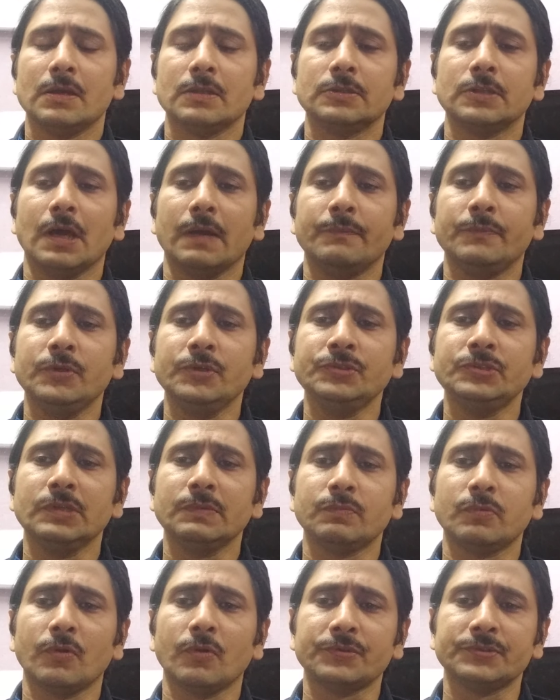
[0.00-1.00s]
The abuse
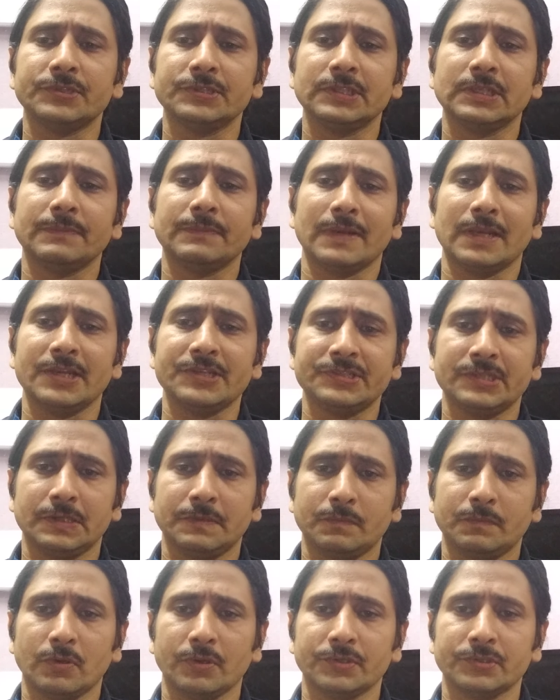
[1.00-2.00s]
of process and malicious
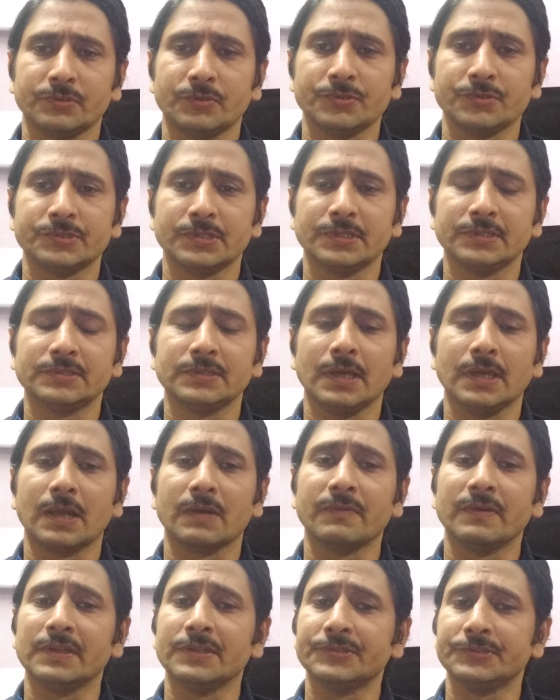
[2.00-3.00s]
prosecutions
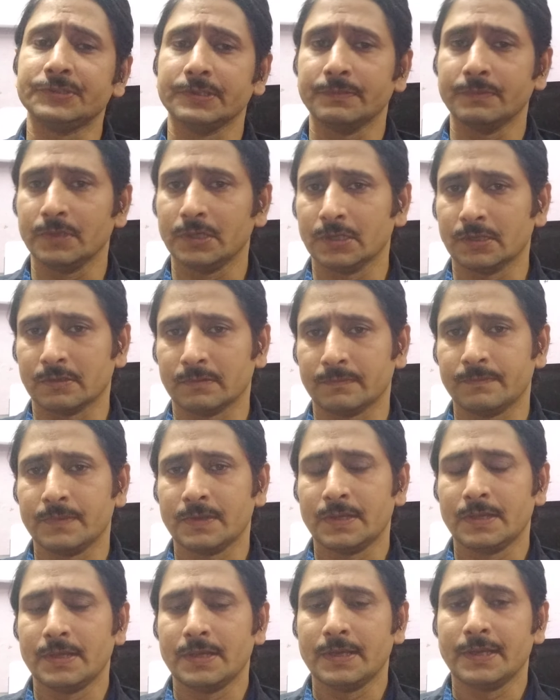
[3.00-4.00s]
are very similar
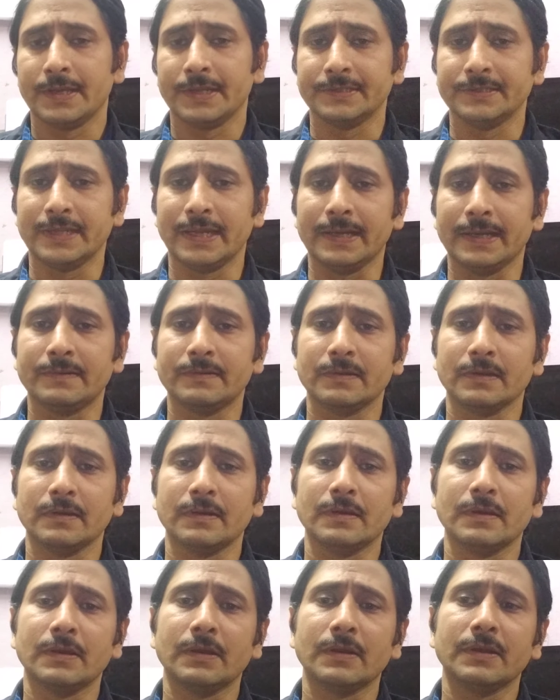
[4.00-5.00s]
in that
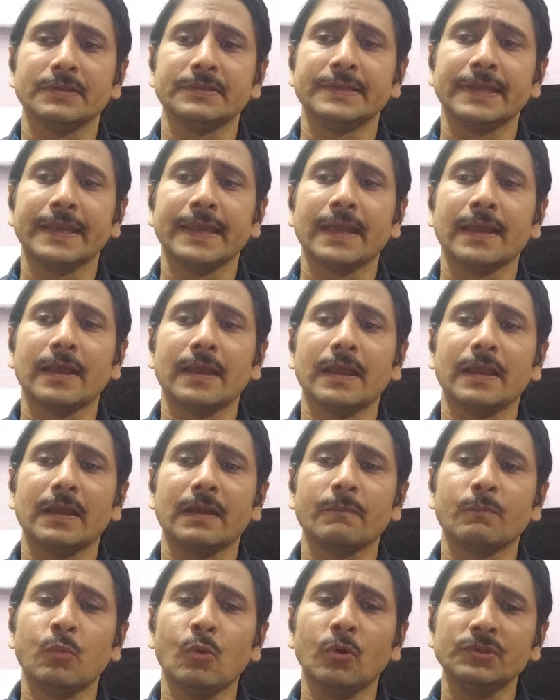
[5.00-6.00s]
they
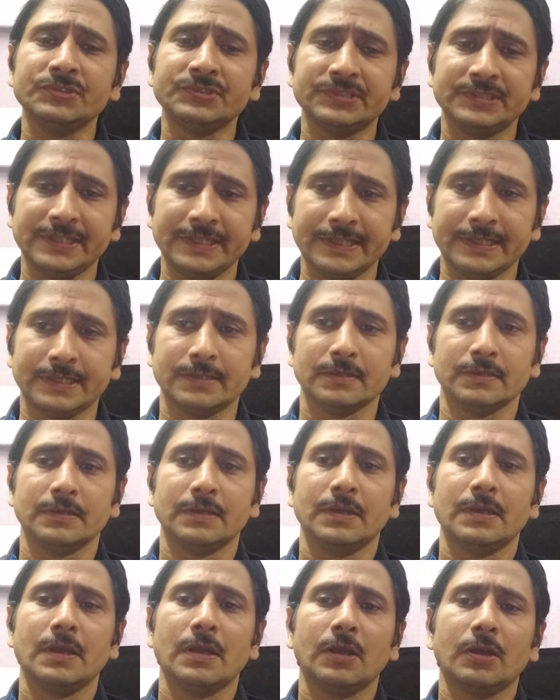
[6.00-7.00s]
both seek
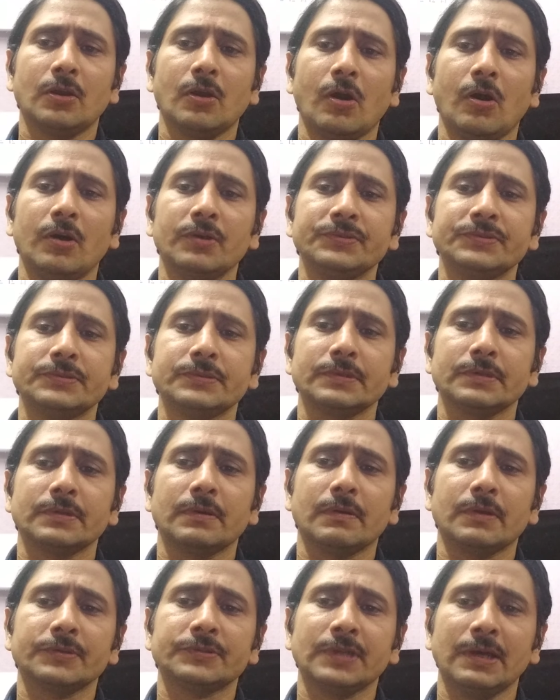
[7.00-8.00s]
cause
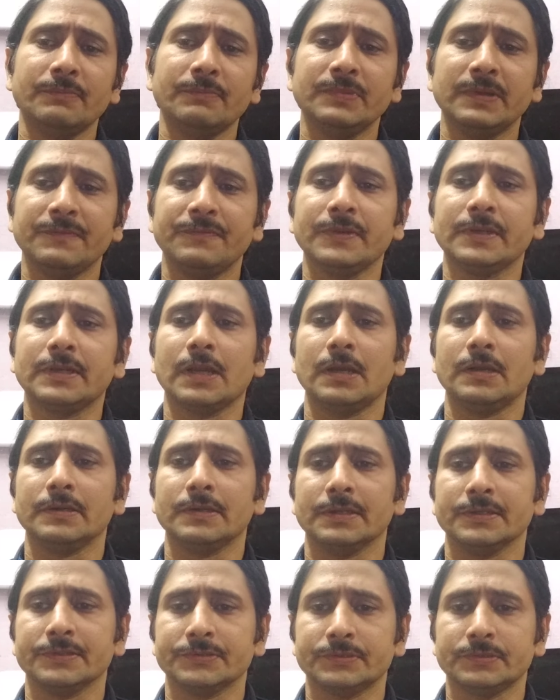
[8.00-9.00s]
some
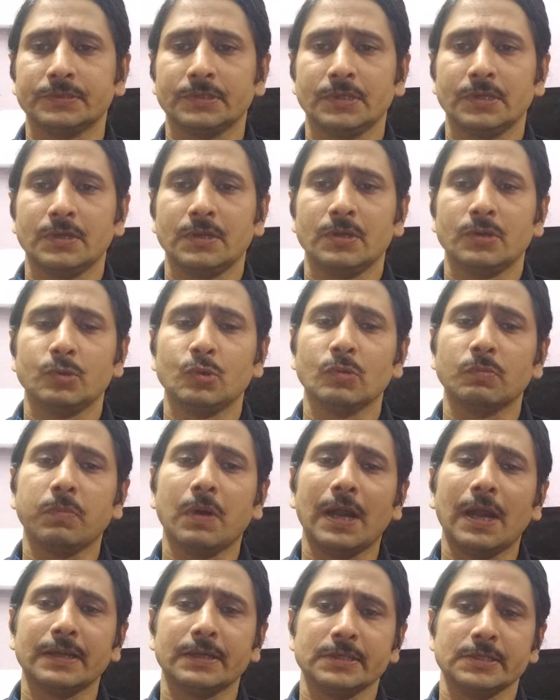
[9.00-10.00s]
difficulties to
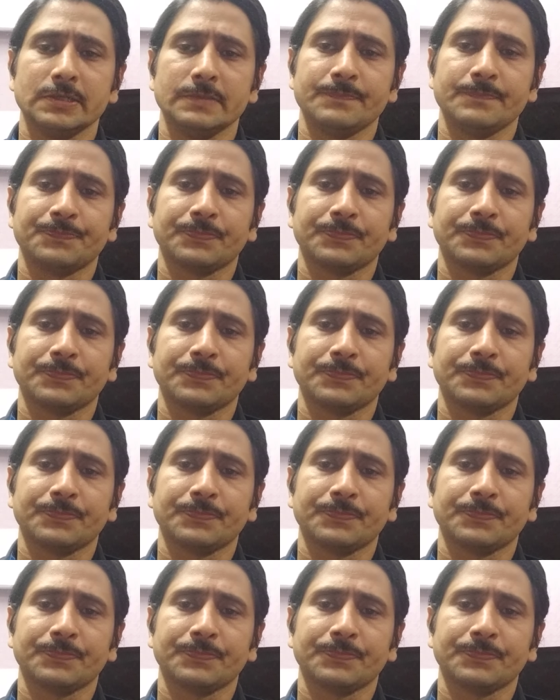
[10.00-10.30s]
party,